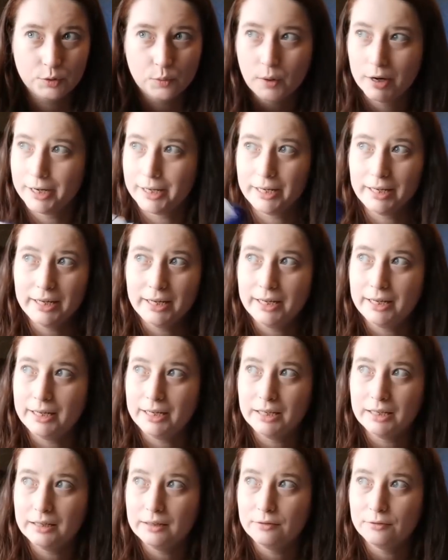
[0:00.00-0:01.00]

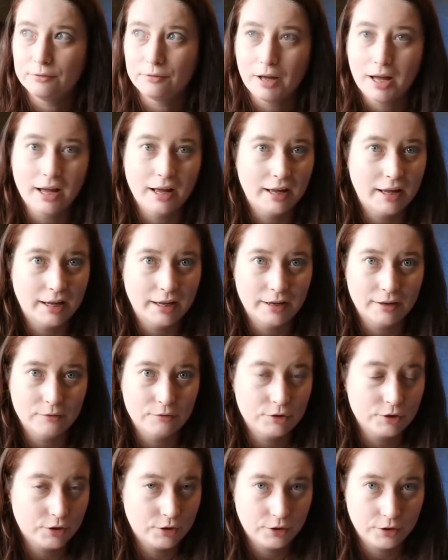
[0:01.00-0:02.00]

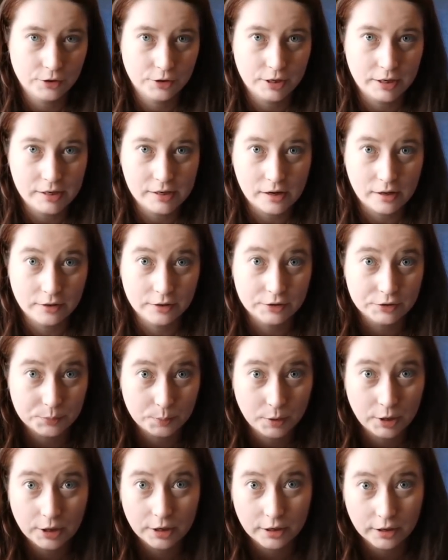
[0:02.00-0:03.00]
$25 to
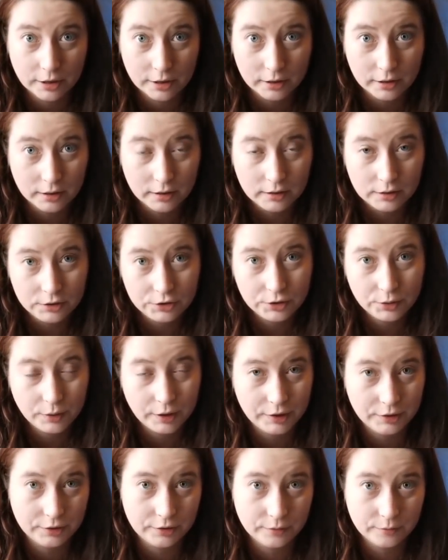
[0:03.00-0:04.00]
$30 per
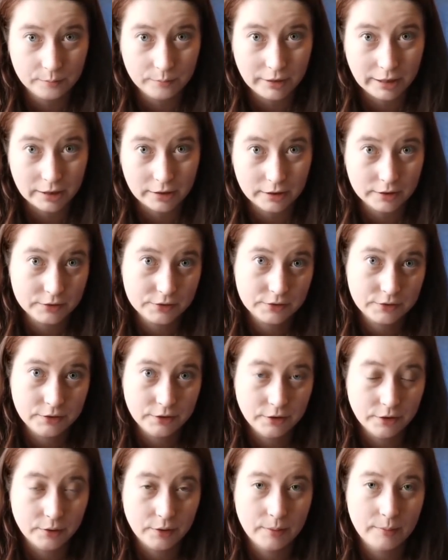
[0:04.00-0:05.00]
200 meters,
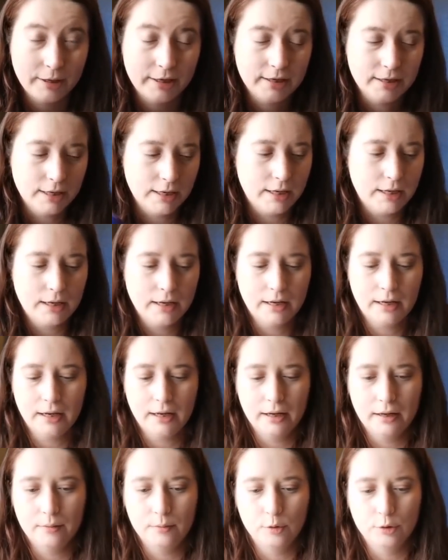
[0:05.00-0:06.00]
you know what I mean?
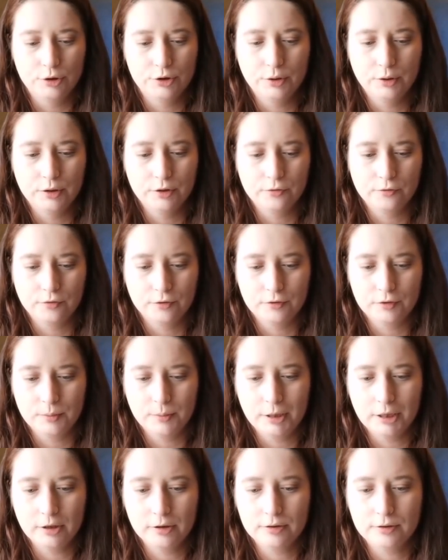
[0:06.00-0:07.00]
Or
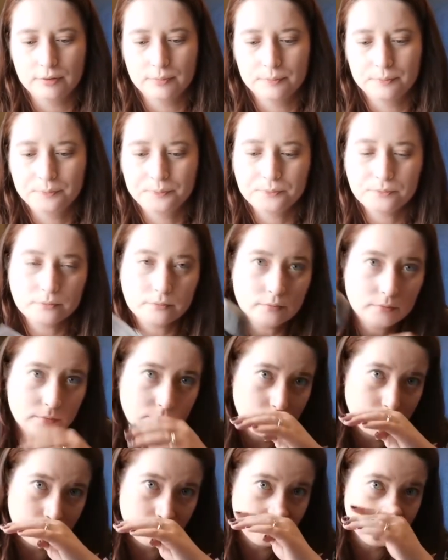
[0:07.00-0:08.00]
250 meters.
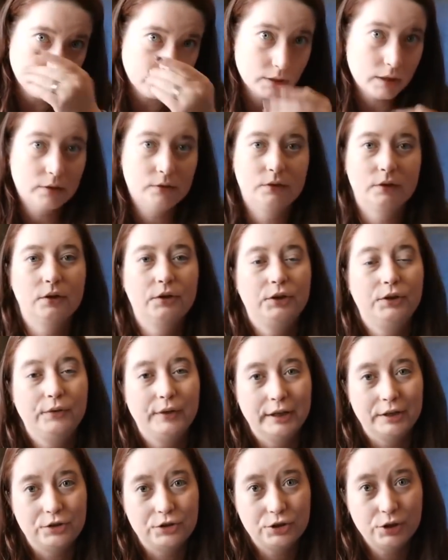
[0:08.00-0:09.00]
So
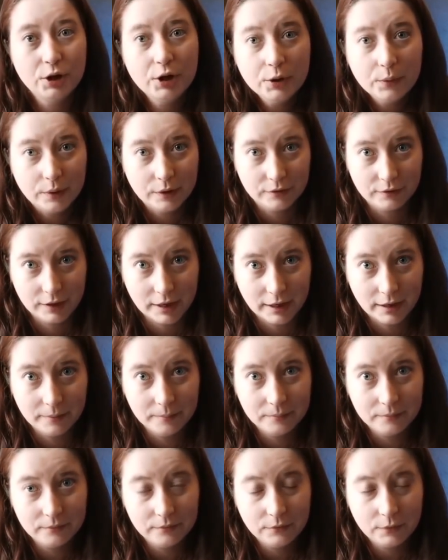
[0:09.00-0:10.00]
you get two of
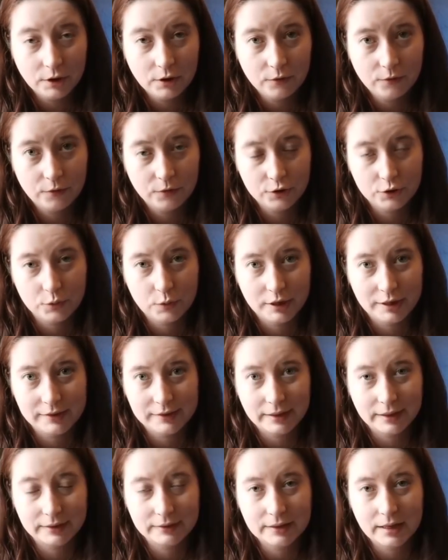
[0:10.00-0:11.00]
them for
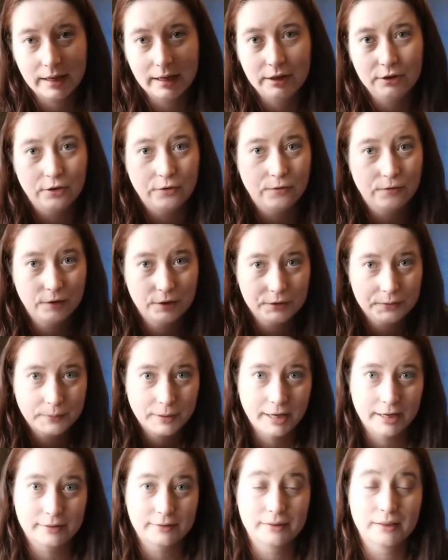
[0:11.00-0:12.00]
$26, and your
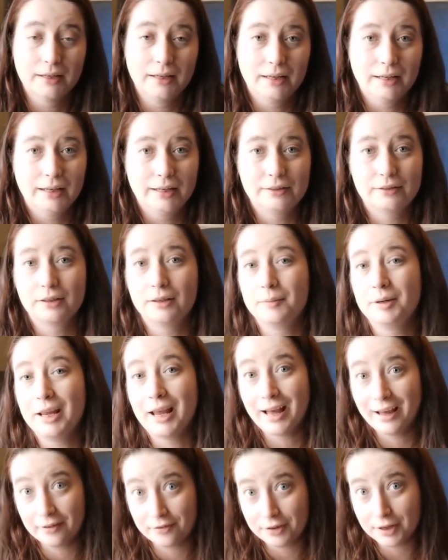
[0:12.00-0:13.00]
first box is gonna
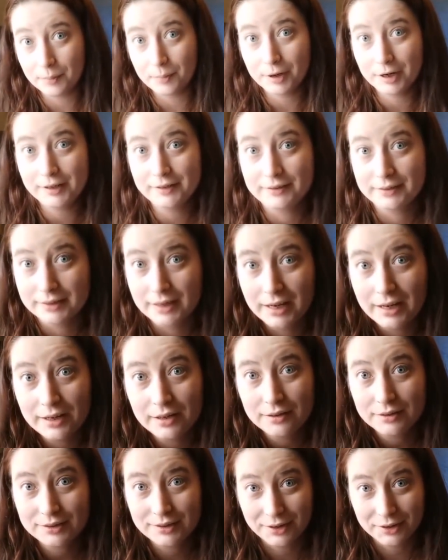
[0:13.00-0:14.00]
be half that price.
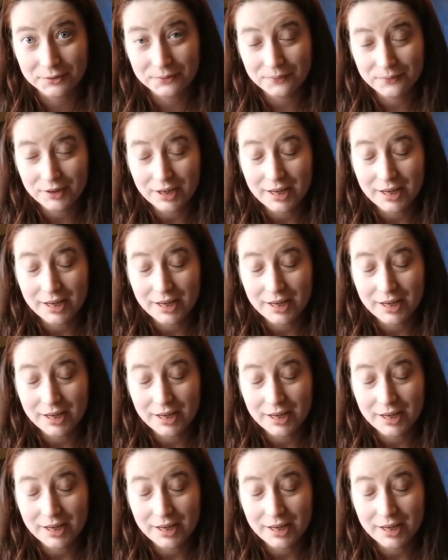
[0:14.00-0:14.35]
So